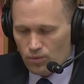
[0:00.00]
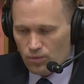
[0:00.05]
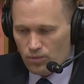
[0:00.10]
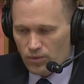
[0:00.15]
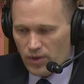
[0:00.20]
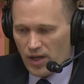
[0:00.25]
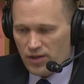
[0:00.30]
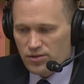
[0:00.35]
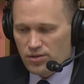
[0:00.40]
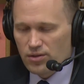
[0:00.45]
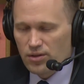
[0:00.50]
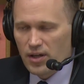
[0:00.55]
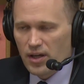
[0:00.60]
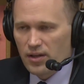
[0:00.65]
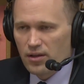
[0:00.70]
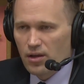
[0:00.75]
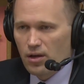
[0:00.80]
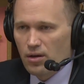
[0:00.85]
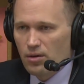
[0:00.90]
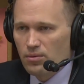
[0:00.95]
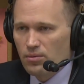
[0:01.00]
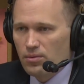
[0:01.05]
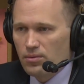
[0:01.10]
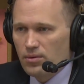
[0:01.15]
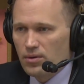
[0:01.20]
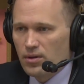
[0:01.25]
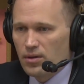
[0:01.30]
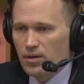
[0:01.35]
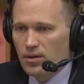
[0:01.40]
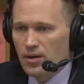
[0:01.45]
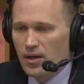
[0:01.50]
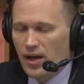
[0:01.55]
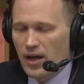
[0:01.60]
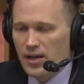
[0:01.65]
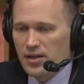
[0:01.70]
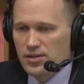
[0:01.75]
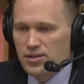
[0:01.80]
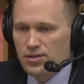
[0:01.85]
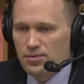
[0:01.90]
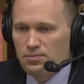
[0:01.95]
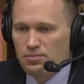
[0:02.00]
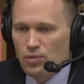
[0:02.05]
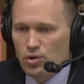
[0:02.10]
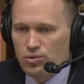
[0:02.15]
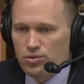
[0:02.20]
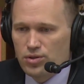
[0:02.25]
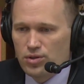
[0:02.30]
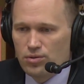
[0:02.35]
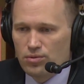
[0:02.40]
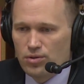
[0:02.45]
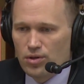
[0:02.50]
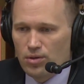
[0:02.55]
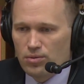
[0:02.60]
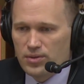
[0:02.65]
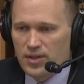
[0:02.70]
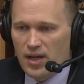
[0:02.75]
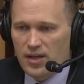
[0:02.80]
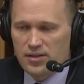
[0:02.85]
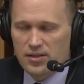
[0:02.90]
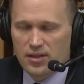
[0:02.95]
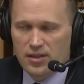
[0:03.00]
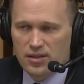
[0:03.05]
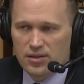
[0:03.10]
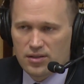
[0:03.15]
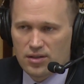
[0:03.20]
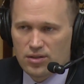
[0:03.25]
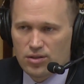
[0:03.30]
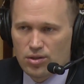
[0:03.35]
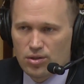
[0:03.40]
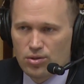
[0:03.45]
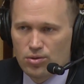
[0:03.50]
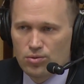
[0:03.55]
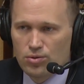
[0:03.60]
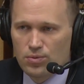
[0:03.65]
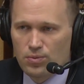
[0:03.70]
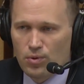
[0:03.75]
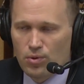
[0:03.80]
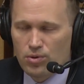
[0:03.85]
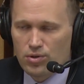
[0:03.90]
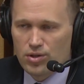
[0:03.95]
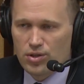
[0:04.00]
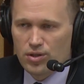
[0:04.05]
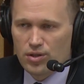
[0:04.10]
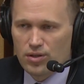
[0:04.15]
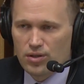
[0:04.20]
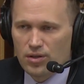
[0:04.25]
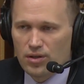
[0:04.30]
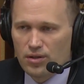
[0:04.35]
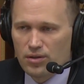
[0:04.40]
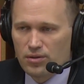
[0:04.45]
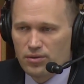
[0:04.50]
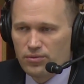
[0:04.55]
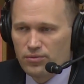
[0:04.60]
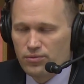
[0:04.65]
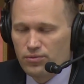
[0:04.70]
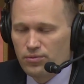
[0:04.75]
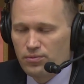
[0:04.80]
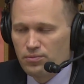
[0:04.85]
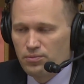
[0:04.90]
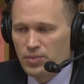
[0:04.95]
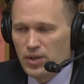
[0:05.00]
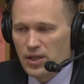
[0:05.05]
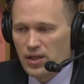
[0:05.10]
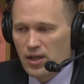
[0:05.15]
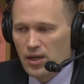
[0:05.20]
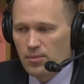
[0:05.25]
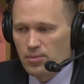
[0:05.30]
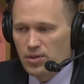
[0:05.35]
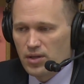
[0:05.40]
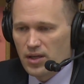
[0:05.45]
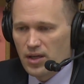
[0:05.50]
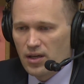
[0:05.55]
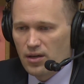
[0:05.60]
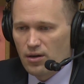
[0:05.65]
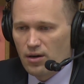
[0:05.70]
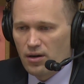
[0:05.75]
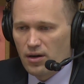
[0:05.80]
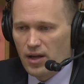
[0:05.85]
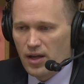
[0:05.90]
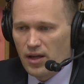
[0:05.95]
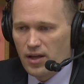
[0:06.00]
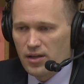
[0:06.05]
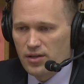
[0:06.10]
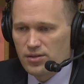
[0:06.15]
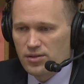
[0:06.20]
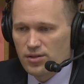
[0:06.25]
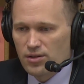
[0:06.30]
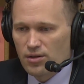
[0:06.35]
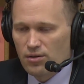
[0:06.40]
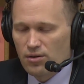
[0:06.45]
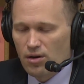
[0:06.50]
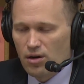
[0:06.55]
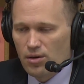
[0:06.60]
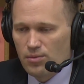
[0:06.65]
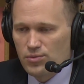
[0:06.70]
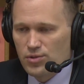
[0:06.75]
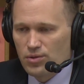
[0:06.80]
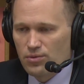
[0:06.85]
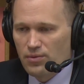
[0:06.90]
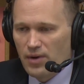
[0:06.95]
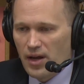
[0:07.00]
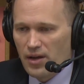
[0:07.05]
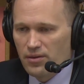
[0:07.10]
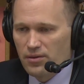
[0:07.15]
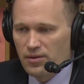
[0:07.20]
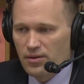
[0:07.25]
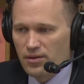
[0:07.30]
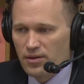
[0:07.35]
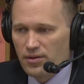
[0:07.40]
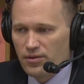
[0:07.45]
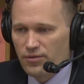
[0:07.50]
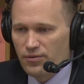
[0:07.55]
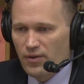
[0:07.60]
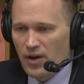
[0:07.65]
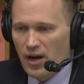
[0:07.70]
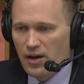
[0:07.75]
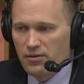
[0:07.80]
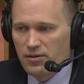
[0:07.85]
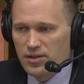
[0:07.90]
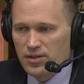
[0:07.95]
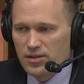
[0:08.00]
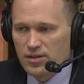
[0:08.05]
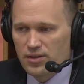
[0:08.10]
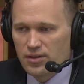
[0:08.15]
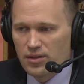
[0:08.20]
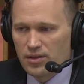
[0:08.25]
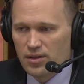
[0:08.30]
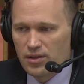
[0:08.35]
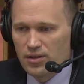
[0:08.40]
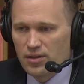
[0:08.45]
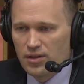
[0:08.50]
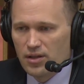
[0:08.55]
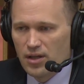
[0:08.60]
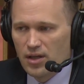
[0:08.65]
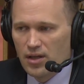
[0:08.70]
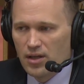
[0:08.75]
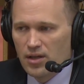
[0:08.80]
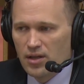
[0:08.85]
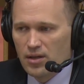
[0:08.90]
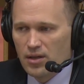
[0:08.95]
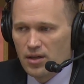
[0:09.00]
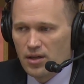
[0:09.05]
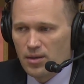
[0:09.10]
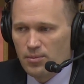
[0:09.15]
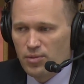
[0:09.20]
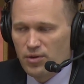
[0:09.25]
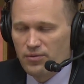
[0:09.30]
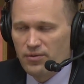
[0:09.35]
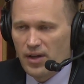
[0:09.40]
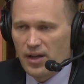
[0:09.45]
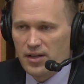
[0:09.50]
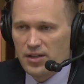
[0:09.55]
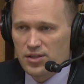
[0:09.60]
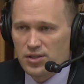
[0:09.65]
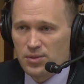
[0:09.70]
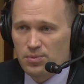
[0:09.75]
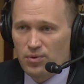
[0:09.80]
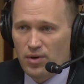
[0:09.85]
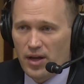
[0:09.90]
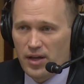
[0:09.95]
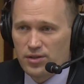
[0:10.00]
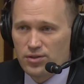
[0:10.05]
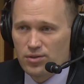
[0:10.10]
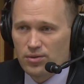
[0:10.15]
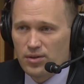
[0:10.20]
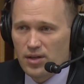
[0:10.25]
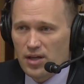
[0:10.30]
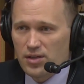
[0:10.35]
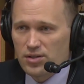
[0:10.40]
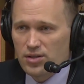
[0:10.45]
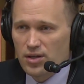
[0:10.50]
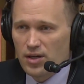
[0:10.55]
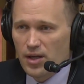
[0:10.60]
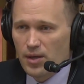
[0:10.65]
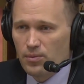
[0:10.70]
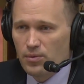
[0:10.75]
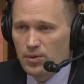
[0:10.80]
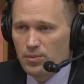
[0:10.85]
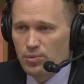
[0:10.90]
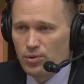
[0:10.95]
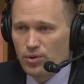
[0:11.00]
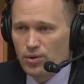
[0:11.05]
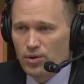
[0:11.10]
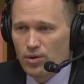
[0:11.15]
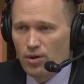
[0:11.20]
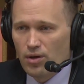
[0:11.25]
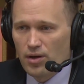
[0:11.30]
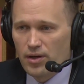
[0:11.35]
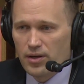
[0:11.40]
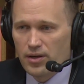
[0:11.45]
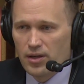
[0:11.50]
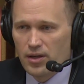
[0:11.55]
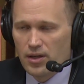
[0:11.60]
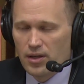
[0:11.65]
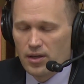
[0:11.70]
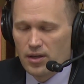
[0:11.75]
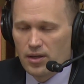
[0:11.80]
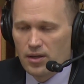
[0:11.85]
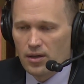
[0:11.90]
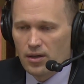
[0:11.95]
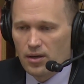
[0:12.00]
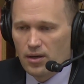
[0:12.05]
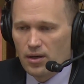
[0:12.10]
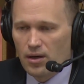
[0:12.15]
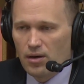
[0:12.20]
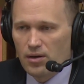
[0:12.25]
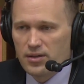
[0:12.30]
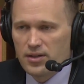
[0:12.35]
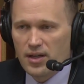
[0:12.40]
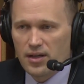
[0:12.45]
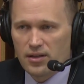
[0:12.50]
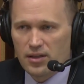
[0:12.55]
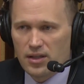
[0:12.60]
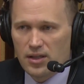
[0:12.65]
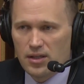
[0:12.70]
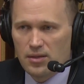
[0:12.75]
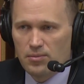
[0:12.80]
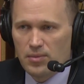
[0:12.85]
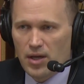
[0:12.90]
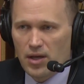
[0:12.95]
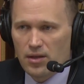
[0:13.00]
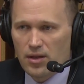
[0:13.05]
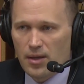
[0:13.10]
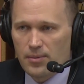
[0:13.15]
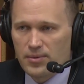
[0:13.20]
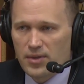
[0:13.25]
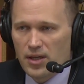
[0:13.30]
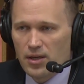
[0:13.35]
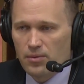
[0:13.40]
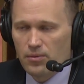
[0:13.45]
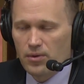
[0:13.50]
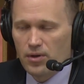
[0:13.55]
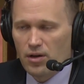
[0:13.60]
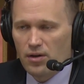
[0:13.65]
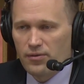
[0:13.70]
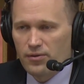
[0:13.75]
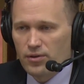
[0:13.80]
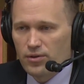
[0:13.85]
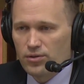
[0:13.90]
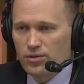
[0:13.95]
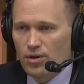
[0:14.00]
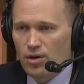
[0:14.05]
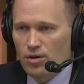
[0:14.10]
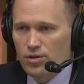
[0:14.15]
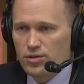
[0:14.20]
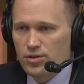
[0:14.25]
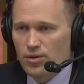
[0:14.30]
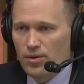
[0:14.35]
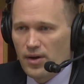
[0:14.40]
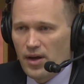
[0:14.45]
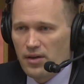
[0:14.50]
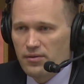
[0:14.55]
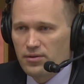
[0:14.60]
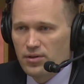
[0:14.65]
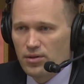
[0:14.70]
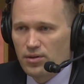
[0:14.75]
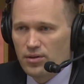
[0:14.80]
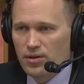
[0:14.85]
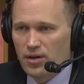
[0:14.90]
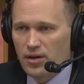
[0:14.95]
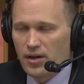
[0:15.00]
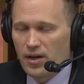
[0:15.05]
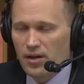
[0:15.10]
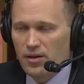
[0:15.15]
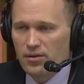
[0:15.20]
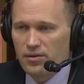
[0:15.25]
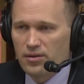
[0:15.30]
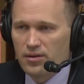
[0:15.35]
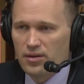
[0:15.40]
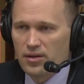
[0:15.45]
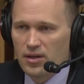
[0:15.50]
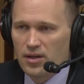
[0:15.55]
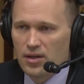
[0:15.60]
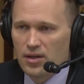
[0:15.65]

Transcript: Yesterday, though, as most of you know, testing is such a huge portion of being able to get our hands and our arms around this virus and prevent its spread. So yesterday we put on our daily email update. We also have it on our health